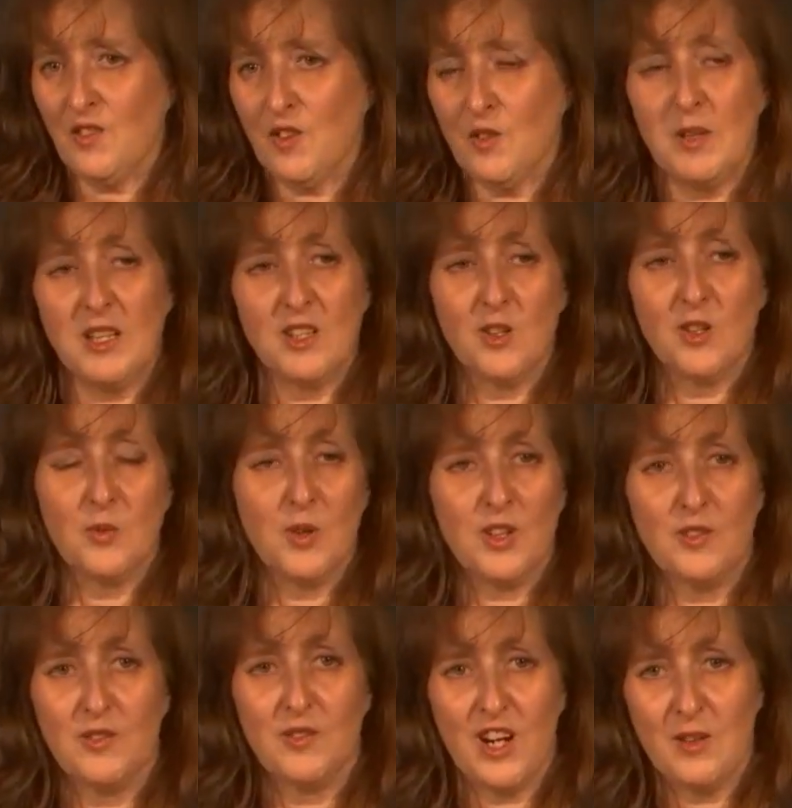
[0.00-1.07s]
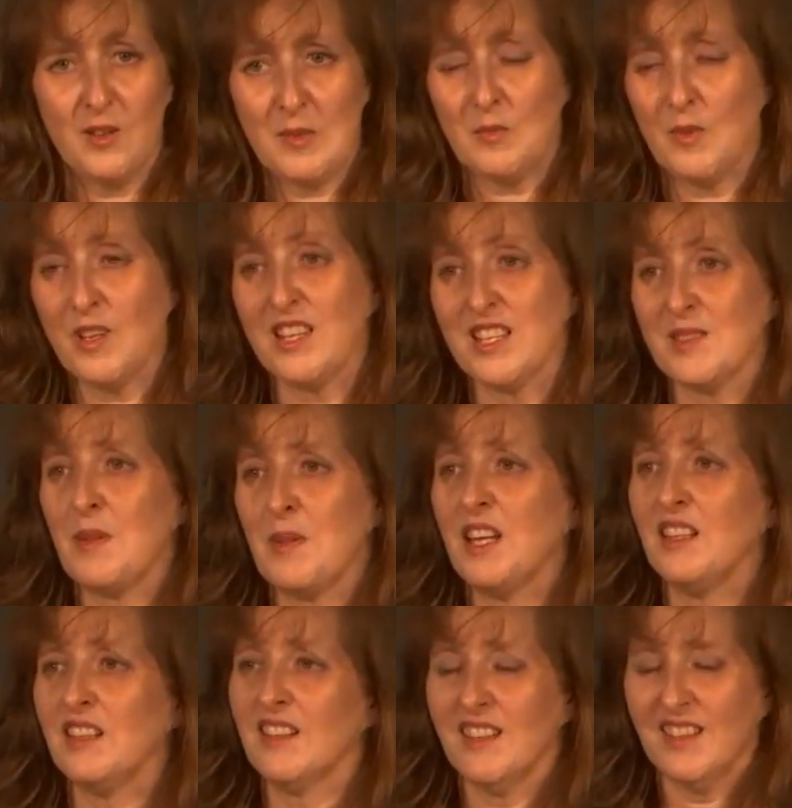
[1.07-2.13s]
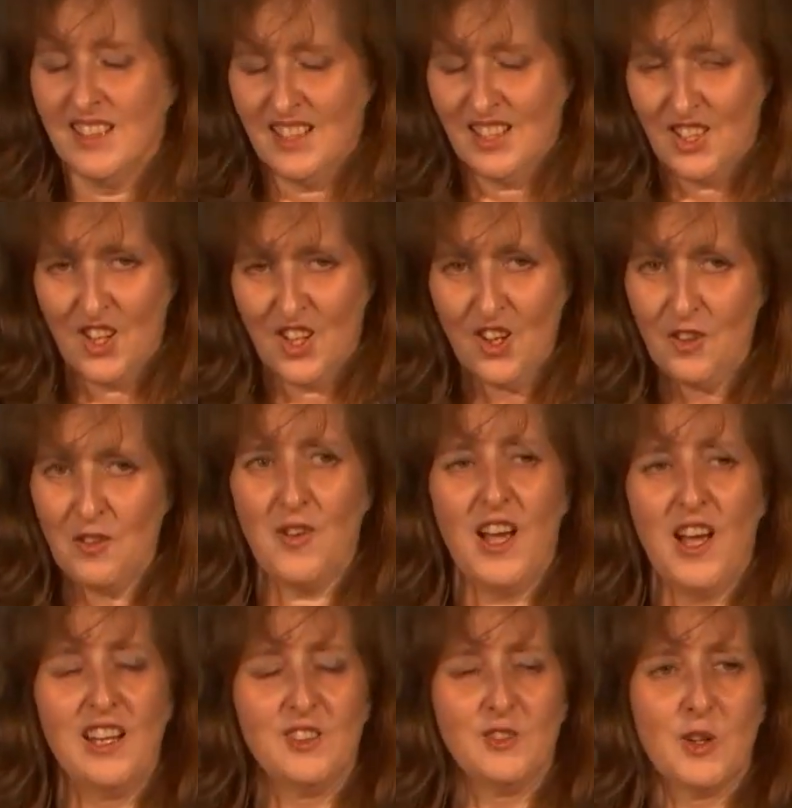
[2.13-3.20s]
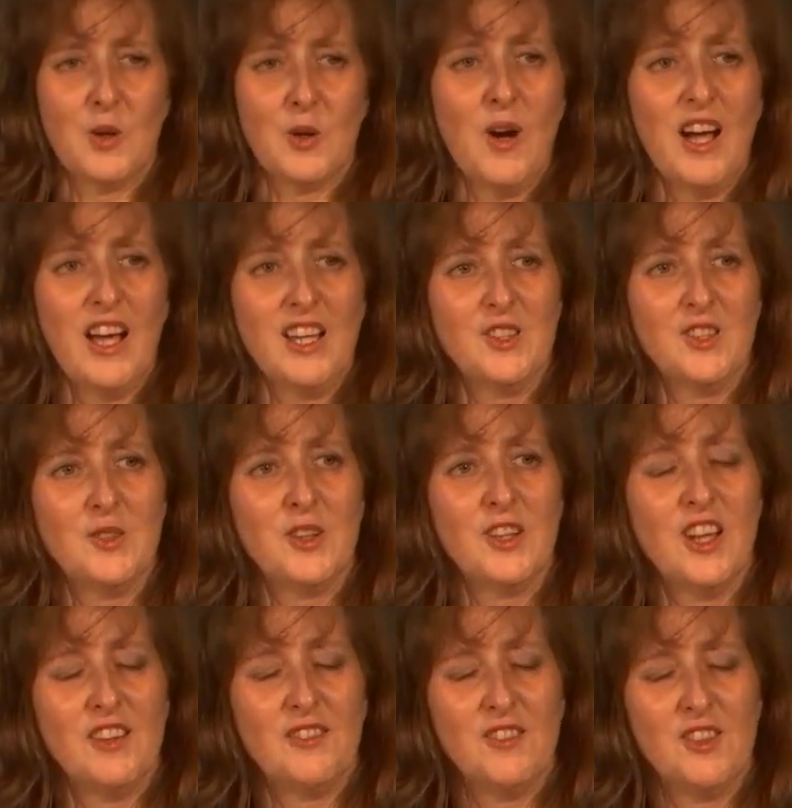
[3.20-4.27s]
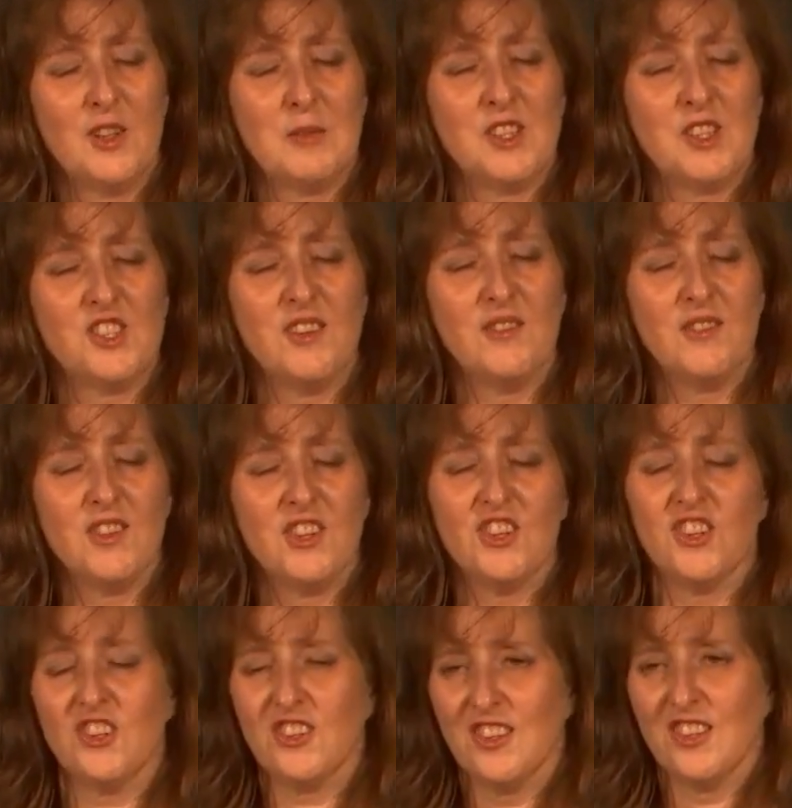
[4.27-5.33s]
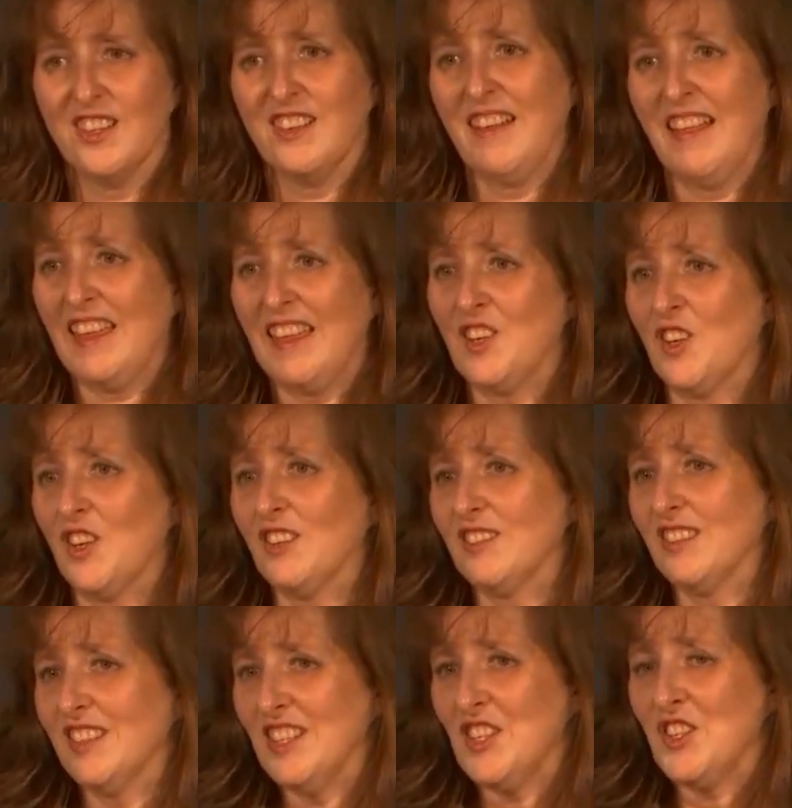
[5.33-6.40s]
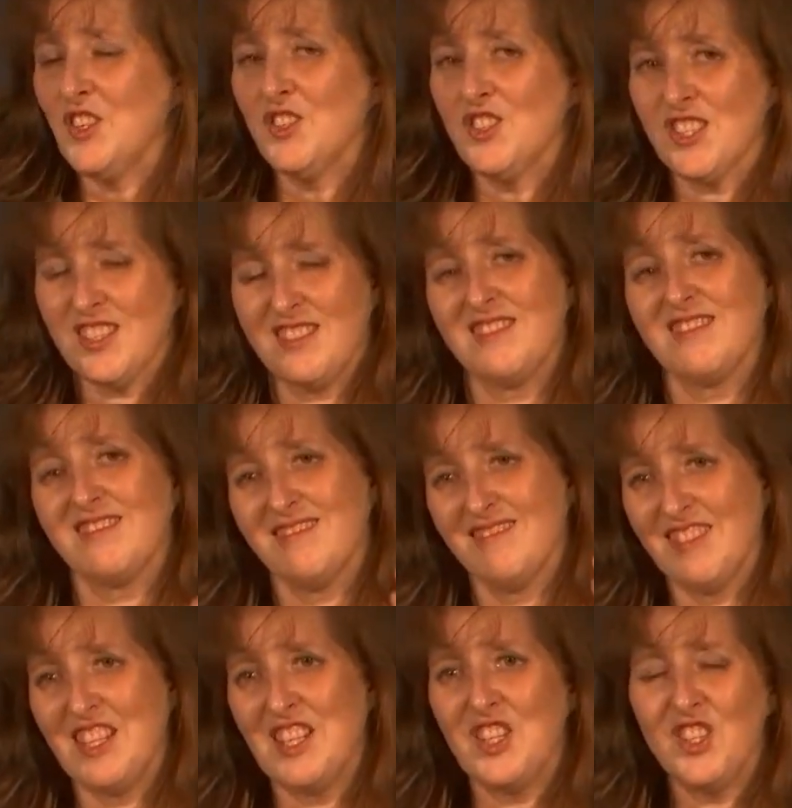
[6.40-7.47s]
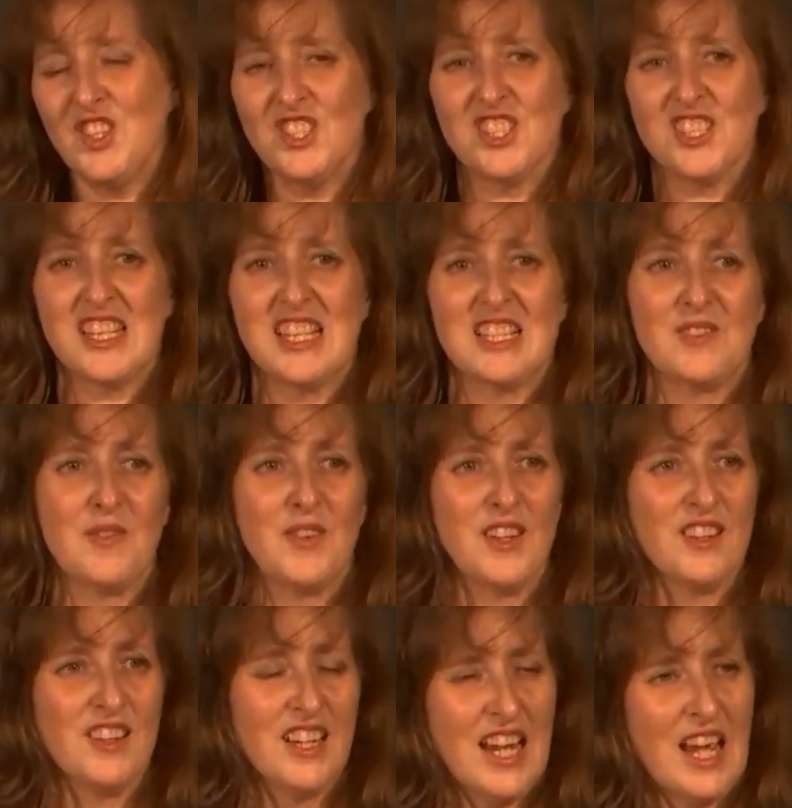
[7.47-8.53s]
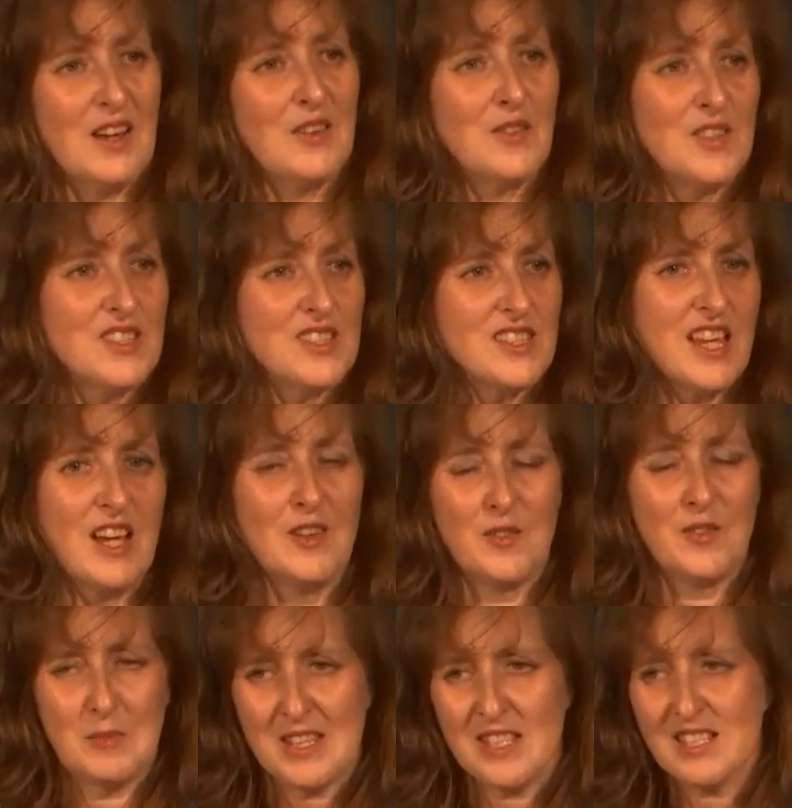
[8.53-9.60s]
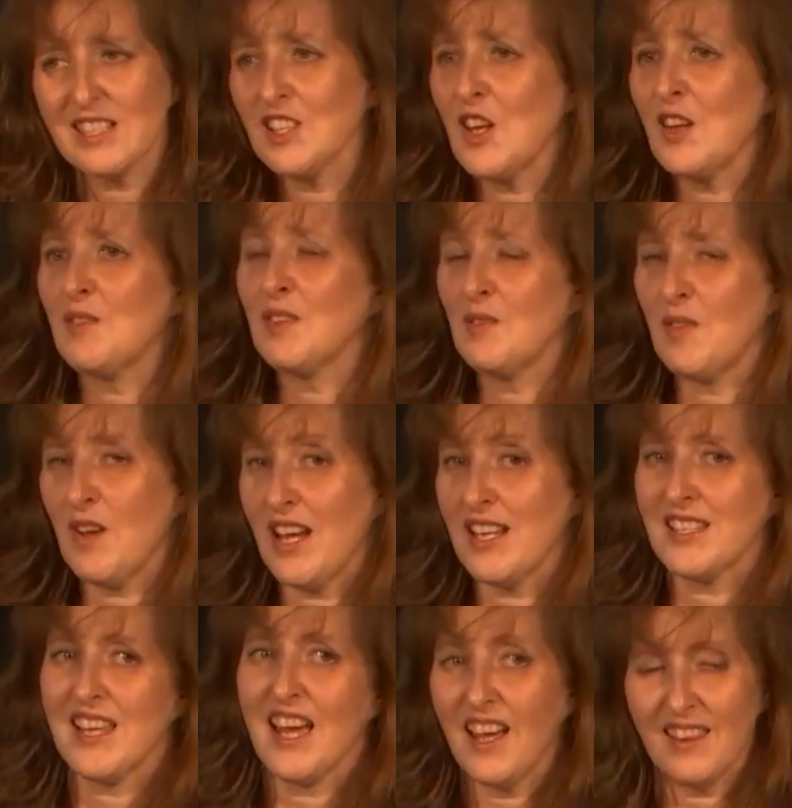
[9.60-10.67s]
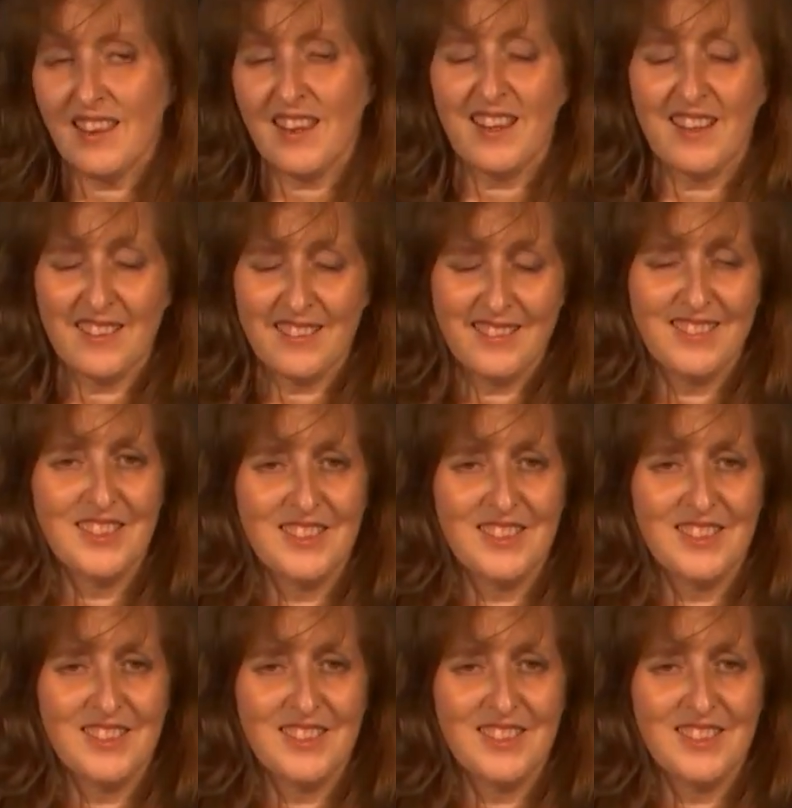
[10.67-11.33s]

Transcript: if you've been in a work environment where there's been no filing required and i very much envy you you know you just you just need to figure it out for yourself i mean there's a lot of advice out there